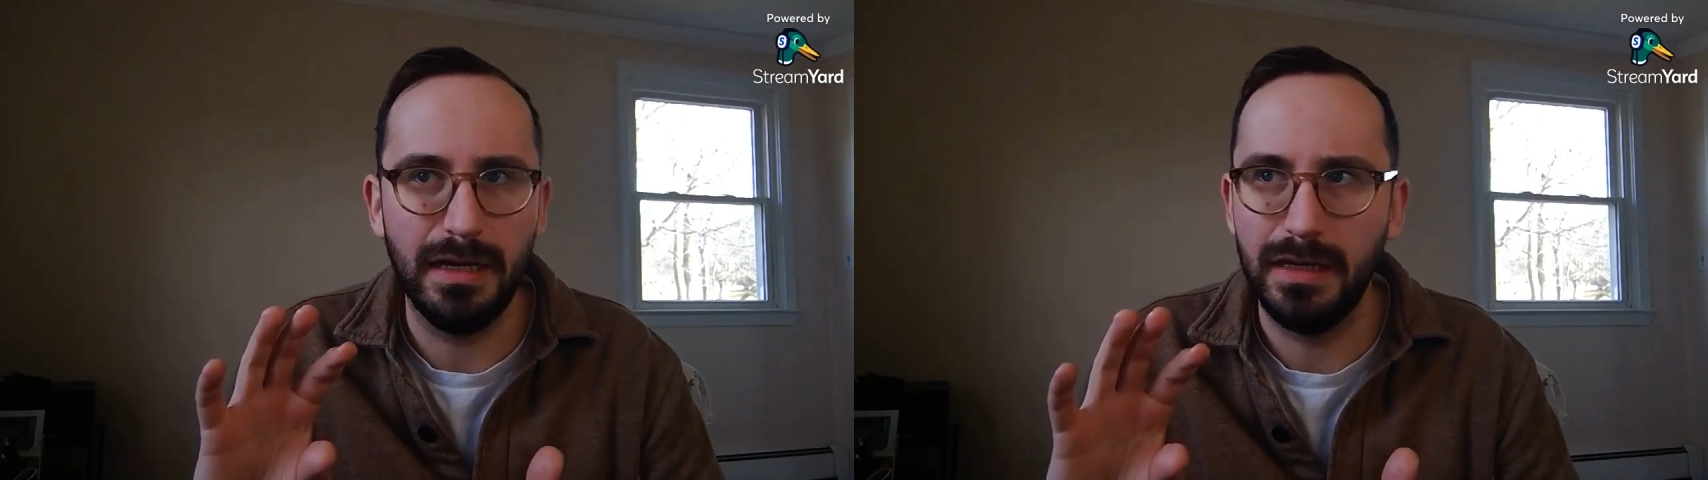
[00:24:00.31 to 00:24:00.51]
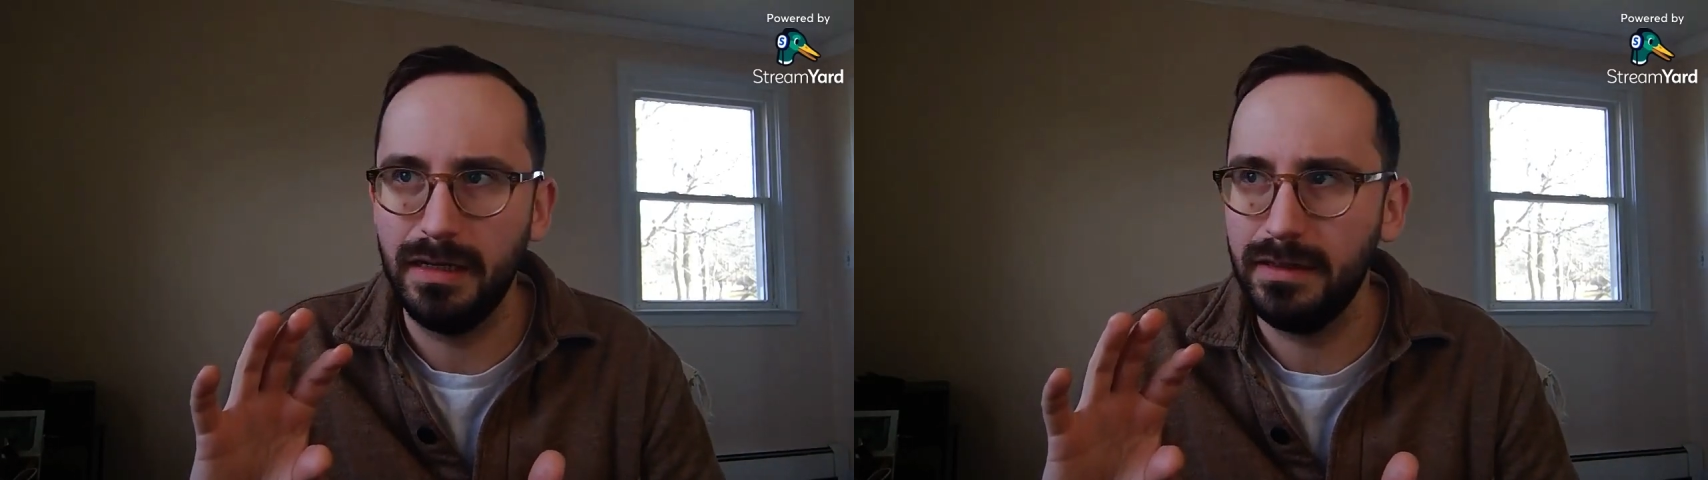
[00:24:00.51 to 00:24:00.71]

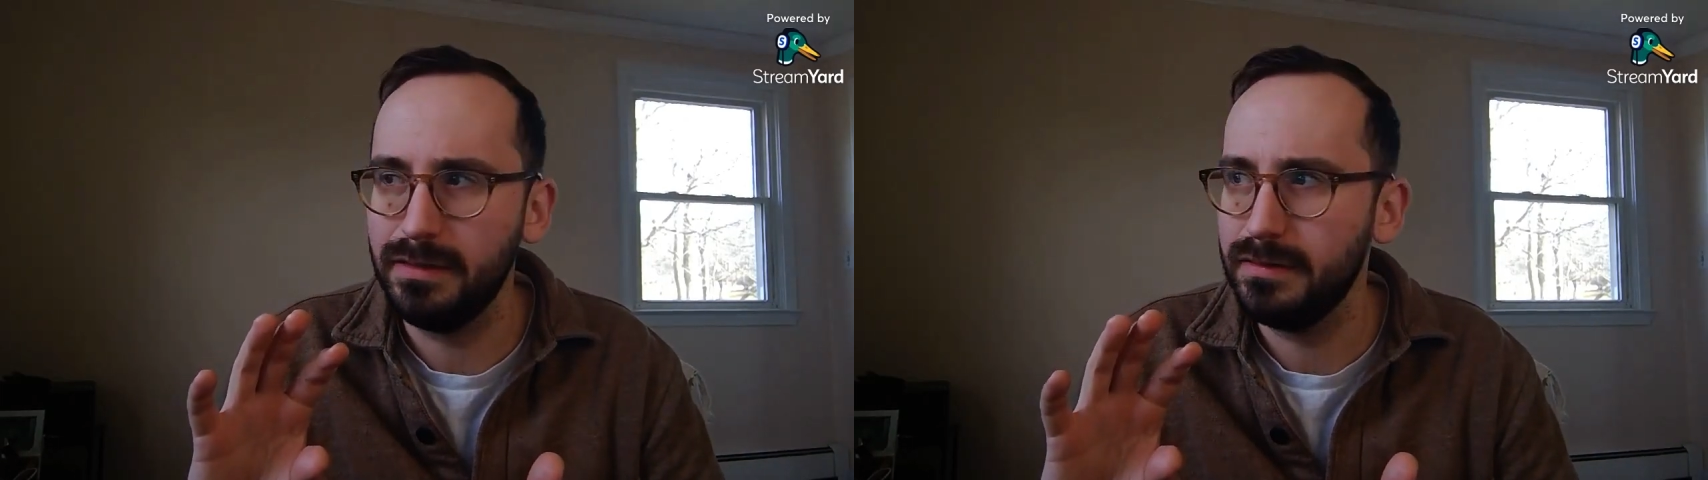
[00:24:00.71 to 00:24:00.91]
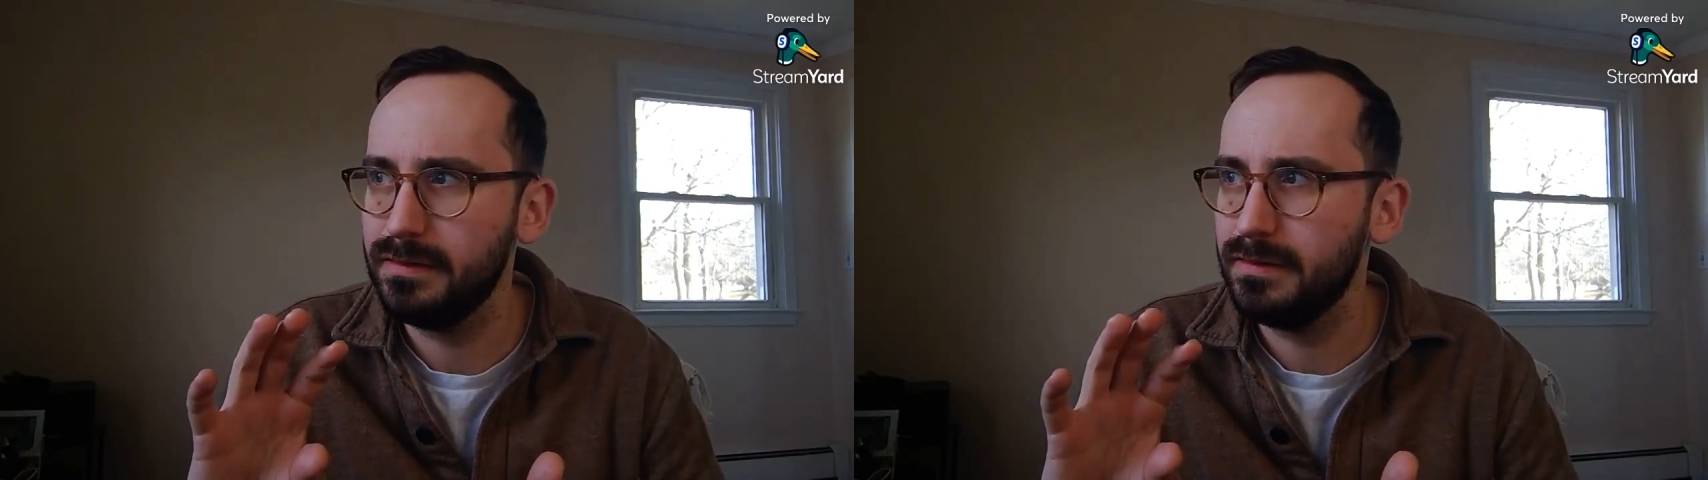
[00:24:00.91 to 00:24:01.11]
uh,
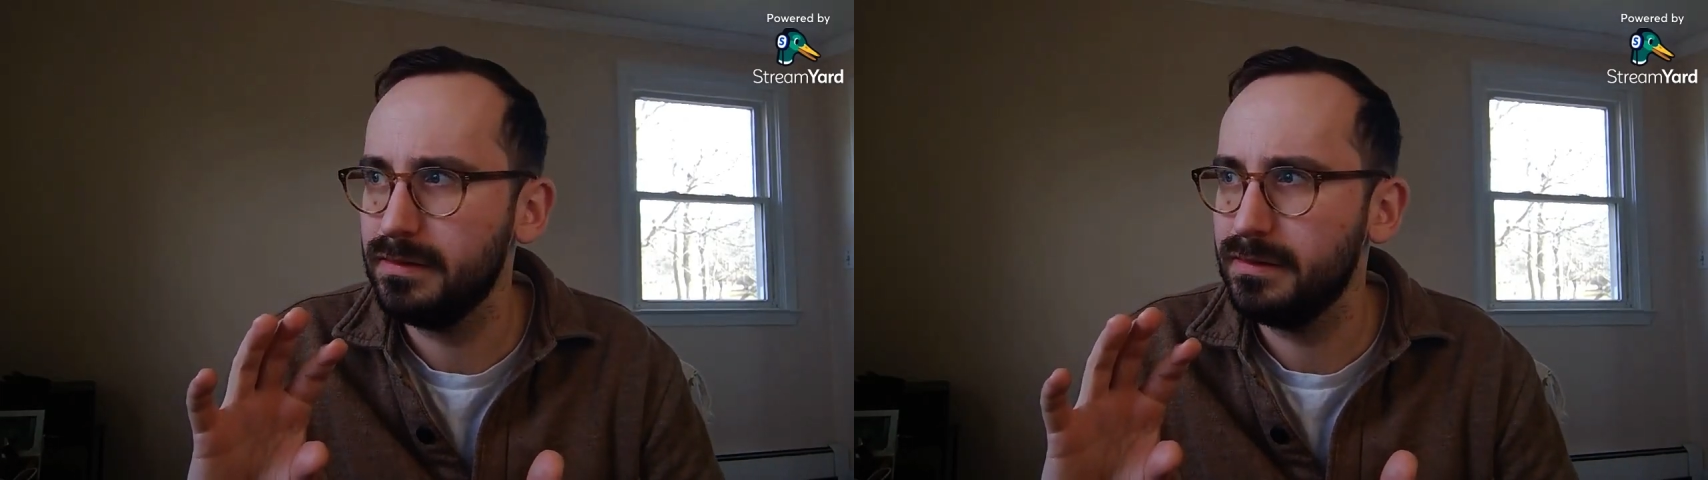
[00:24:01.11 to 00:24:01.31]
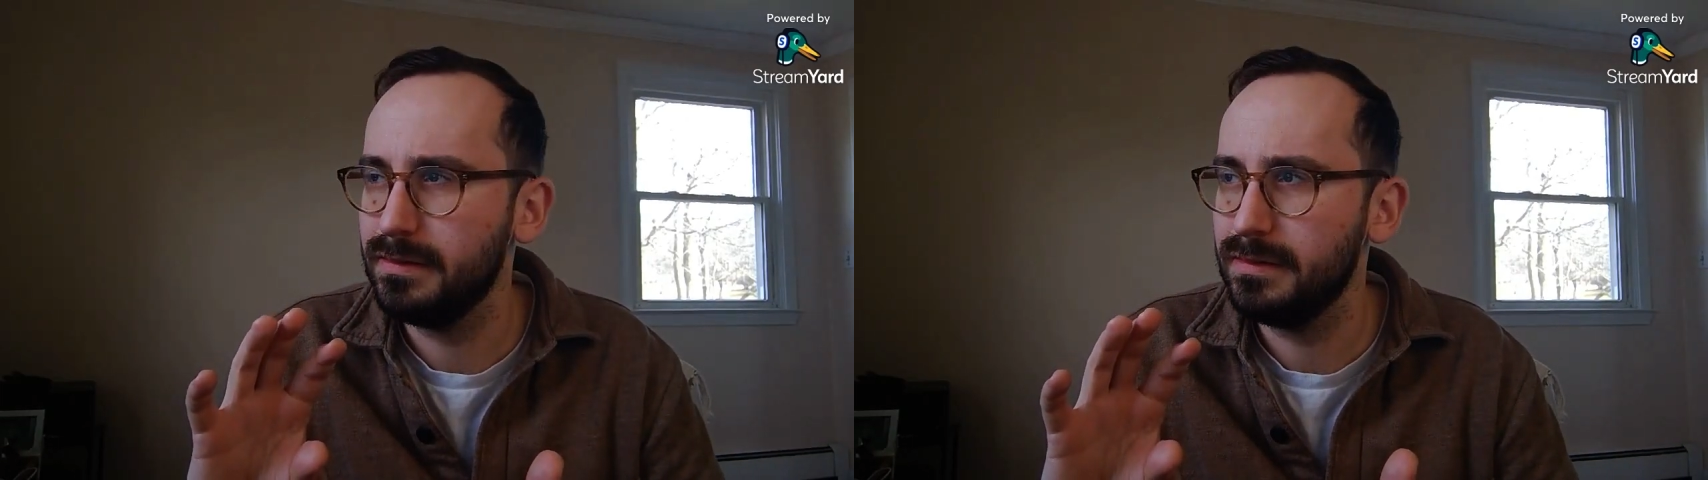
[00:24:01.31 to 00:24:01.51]

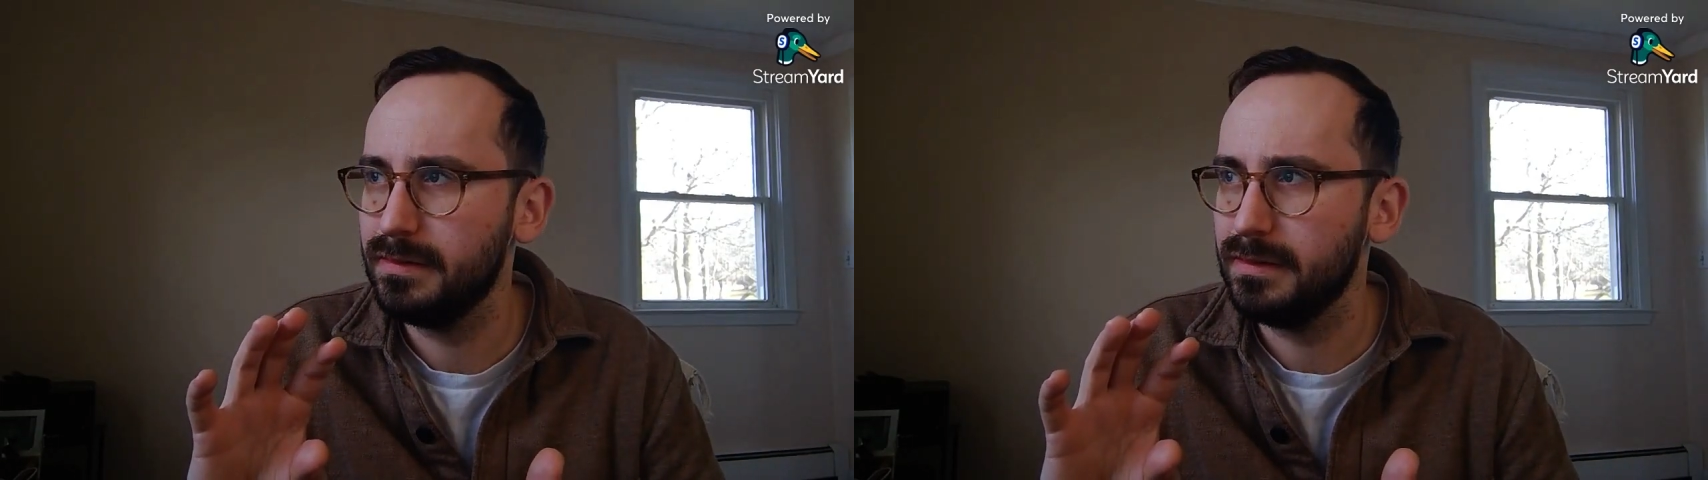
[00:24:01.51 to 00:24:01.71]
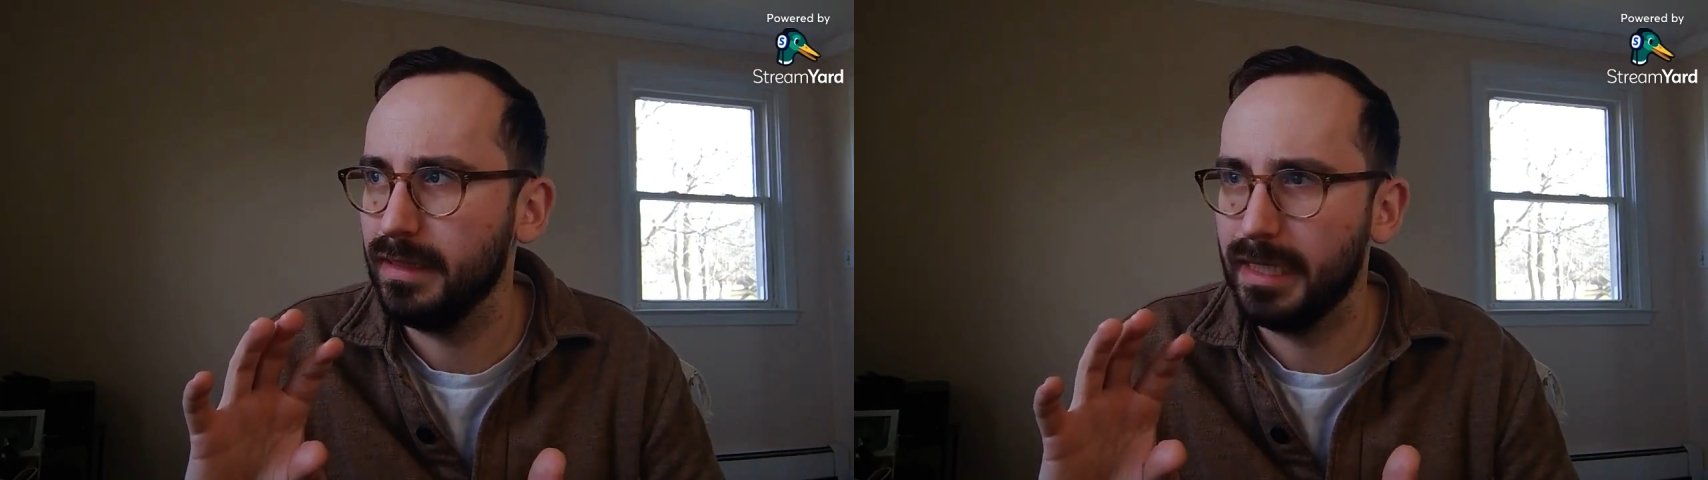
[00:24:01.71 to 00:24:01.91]

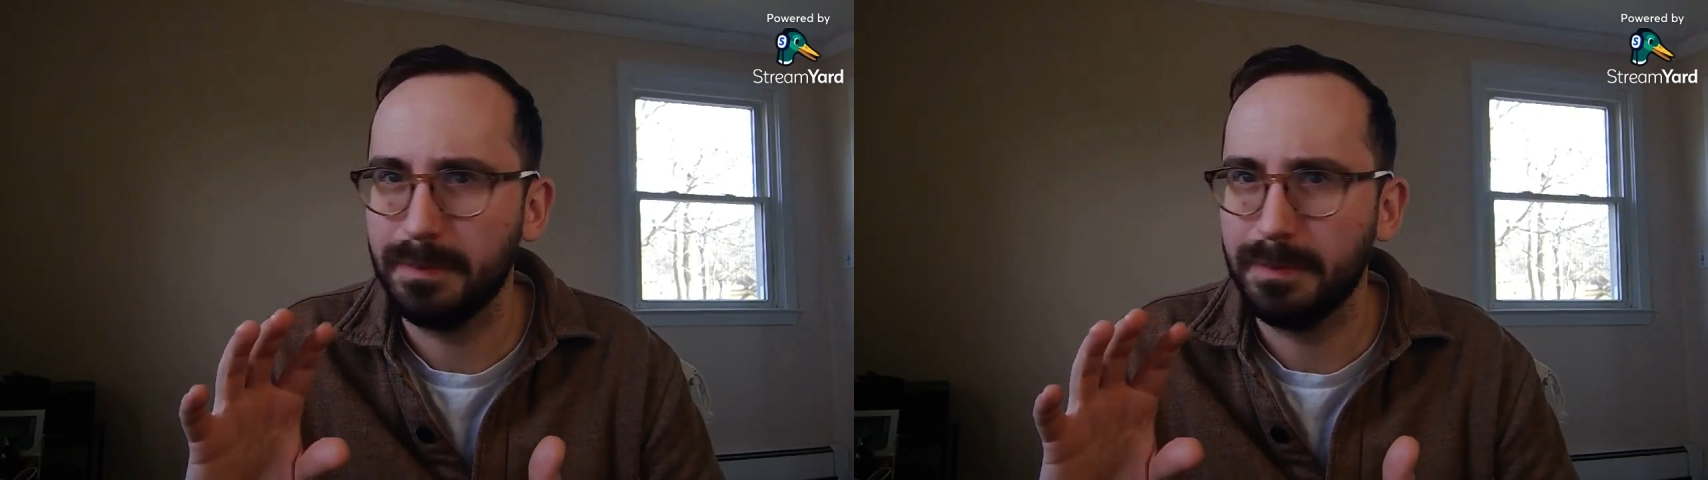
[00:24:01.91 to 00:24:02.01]
like